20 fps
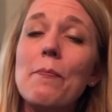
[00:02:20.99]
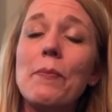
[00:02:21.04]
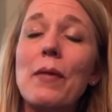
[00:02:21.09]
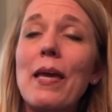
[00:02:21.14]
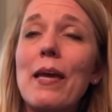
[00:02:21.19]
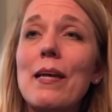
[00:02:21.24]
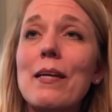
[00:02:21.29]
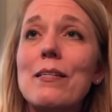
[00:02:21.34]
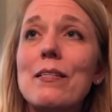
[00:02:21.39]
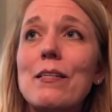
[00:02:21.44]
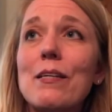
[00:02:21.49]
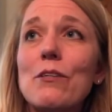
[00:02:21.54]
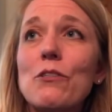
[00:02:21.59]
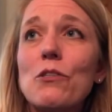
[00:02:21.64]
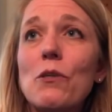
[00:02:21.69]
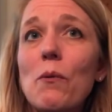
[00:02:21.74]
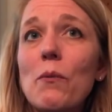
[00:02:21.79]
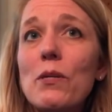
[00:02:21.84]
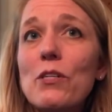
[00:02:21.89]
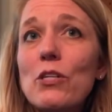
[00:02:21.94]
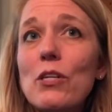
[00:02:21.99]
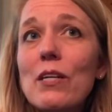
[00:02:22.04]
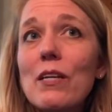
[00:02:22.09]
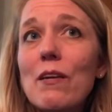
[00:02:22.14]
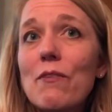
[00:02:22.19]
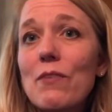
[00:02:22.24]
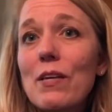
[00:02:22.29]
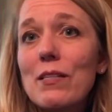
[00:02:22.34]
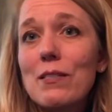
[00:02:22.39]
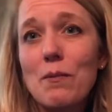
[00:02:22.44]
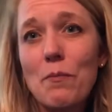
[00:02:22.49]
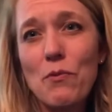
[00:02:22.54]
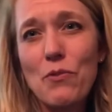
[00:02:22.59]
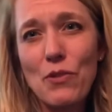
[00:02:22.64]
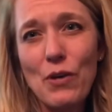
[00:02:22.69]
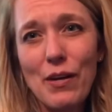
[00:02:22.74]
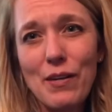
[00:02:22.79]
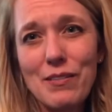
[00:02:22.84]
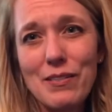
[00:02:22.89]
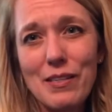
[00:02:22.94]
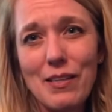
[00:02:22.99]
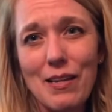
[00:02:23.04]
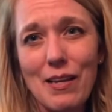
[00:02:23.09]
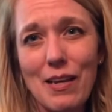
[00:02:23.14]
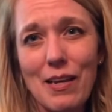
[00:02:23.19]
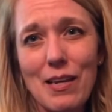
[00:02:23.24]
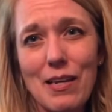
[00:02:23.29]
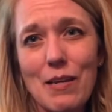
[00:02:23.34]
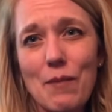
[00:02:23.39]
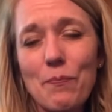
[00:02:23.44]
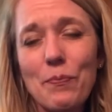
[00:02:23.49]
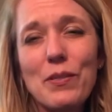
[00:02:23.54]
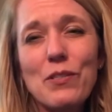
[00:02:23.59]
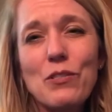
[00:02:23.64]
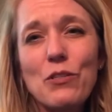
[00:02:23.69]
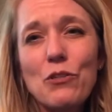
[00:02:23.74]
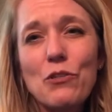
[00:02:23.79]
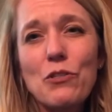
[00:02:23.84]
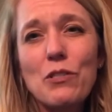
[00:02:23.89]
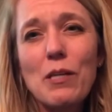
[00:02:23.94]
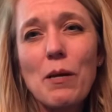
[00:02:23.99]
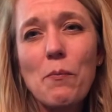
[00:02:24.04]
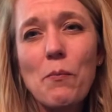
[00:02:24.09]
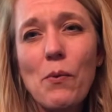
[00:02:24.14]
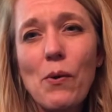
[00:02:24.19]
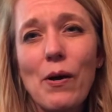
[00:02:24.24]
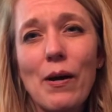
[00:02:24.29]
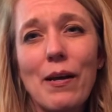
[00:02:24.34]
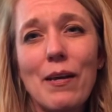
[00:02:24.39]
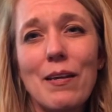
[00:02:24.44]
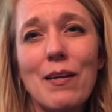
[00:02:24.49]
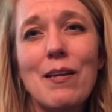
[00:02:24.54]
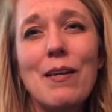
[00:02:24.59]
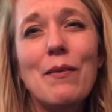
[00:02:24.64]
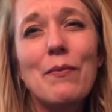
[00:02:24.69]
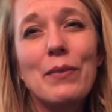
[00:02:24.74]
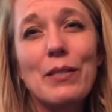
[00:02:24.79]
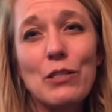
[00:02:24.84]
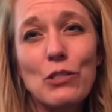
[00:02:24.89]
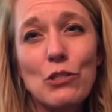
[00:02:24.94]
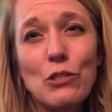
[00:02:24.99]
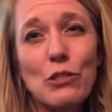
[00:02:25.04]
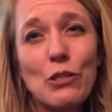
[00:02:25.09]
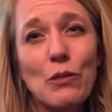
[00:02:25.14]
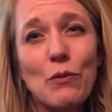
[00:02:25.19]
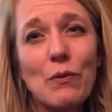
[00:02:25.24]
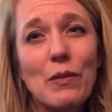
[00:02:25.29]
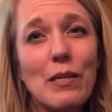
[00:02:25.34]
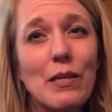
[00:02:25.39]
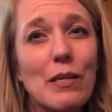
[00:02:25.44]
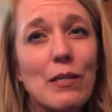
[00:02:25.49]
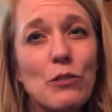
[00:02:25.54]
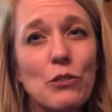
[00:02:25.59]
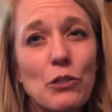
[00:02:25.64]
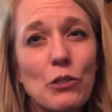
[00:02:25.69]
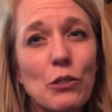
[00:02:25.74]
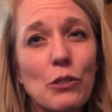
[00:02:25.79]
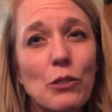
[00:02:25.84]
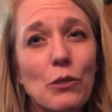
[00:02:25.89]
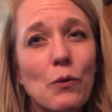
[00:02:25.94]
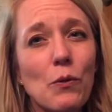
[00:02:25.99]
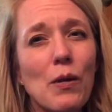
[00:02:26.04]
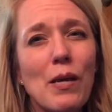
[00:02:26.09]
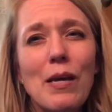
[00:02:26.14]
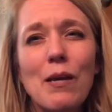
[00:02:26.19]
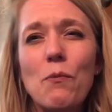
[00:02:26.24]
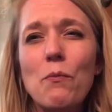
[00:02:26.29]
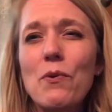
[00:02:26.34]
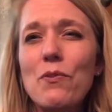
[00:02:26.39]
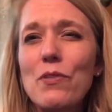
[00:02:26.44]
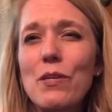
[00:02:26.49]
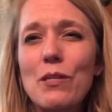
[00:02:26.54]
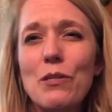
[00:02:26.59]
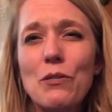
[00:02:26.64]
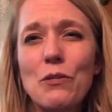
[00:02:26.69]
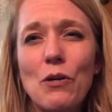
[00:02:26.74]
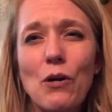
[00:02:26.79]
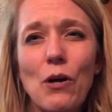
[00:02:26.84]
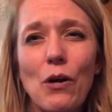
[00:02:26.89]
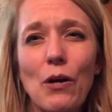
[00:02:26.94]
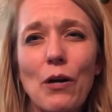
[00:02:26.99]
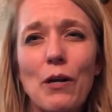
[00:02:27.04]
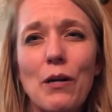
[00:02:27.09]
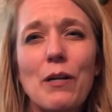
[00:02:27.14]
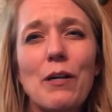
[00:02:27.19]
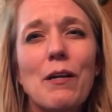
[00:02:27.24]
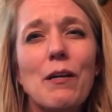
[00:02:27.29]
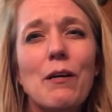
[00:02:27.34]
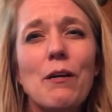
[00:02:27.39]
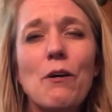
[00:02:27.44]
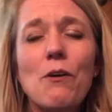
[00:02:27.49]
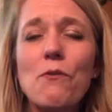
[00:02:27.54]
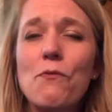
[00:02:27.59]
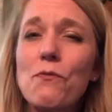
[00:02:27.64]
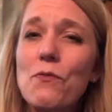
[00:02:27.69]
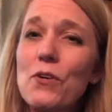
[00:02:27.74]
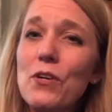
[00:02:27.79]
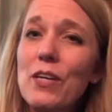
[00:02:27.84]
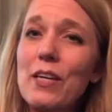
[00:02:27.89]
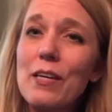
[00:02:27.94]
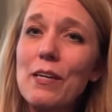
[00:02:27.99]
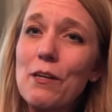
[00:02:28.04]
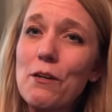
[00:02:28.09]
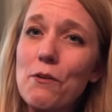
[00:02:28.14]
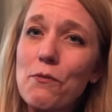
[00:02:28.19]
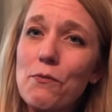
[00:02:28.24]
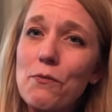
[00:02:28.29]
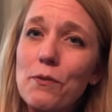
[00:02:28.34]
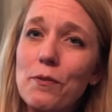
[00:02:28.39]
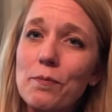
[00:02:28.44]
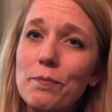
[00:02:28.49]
And so I want you to give that some thought today. Is there someone that you need to, within your heart, forgive?